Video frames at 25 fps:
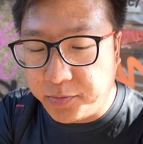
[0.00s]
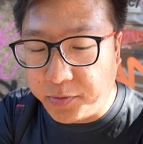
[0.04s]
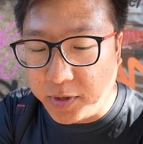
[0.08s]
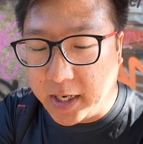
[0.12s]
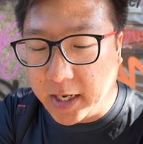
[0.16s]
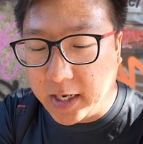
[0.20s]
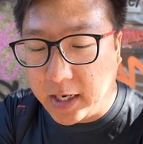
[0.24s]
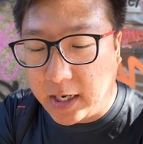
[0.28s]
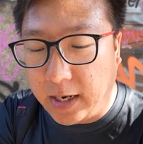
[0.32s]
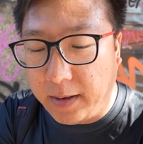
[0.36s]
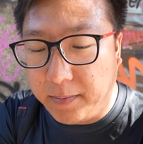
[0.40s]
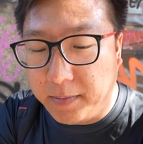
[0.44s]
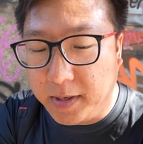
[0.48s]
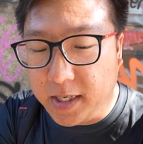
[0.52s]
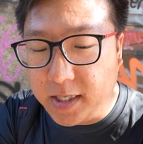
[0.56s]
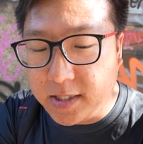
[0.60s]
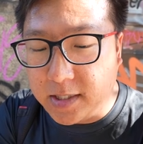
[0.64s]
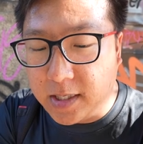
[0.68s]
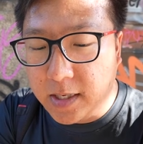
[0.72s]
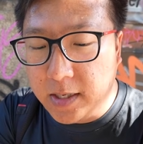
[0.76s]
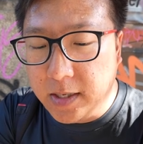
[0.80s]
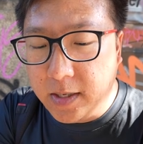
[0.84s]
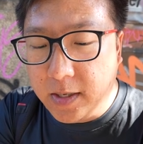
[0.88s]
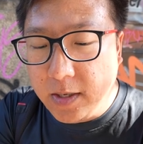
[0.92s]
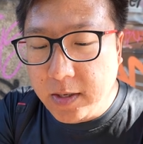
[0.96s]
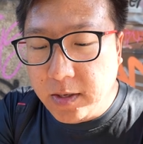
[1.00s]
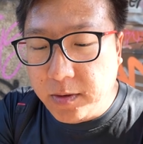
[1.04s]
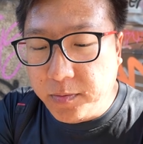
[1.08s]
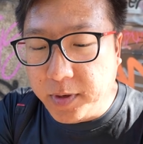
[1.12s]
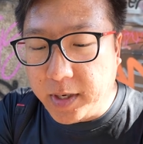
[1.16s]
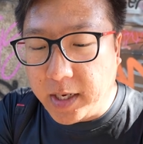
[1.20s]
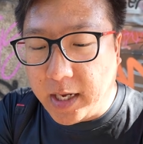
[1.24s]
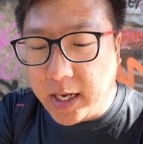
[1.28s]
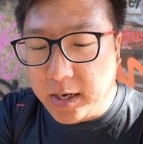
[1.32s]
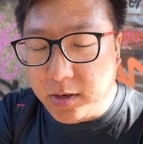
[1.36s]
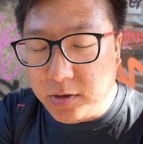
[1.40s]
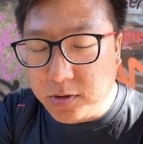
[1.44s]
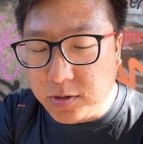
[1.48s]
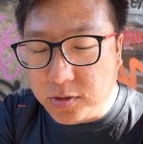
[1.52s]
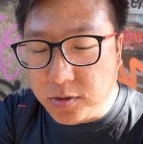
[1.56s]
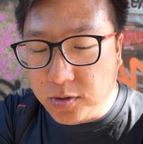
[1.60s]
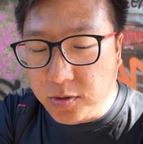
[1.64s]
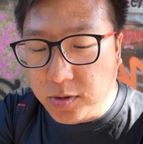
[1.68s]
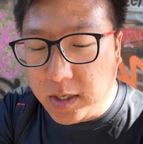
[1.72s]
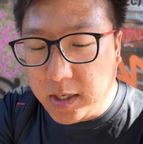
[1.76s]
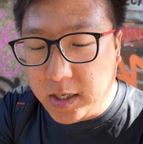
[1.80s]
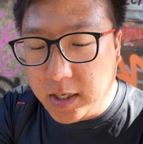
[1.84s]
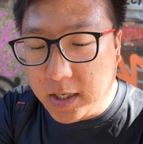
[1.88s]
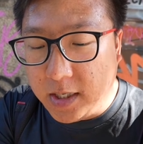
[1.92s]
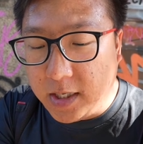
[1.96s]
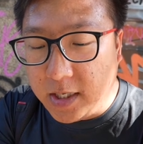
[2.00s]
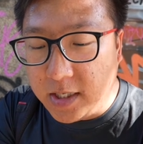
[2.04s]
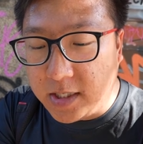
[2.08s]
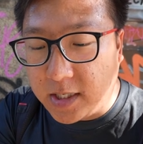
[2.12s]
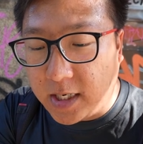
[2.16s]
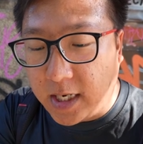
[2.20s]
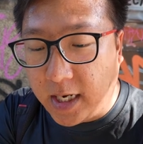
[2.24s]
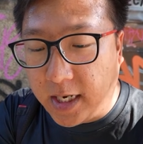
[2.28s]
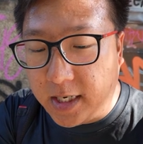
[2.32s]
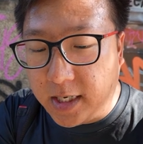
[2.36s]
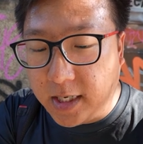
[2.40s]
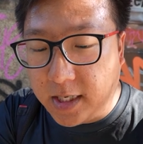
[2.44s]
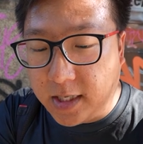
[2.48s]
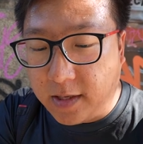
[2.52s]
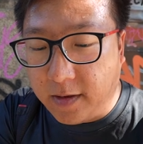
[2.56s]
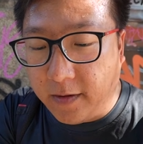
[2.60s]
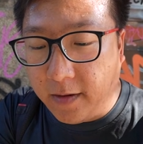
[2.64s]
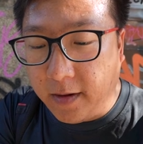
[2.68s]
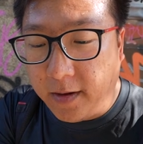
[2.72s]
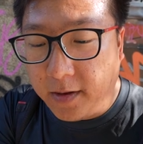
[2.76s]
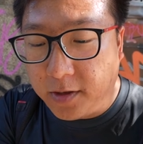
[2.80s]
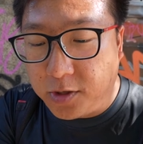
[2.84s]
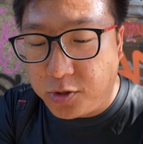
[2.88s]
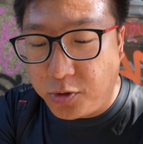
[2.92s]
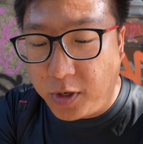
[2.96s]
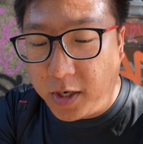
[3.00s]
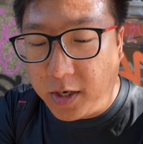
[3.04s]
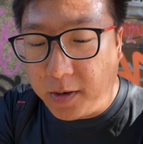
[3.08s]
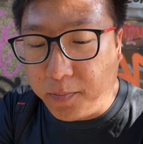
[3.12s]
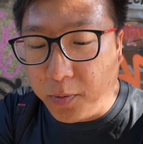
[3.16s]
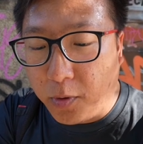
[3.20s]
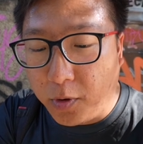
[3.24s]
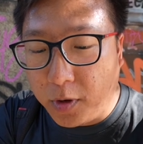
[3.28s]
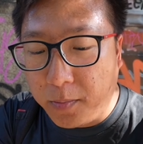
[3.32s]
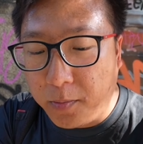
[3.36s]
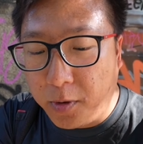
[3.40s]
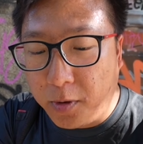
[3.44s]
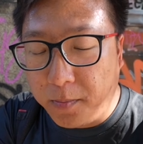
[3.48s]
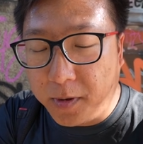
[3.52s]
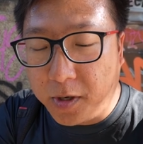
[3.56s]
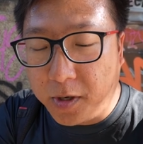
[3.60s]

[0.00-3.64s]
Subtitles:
we can claim this. We can also discard the trade a Pokemon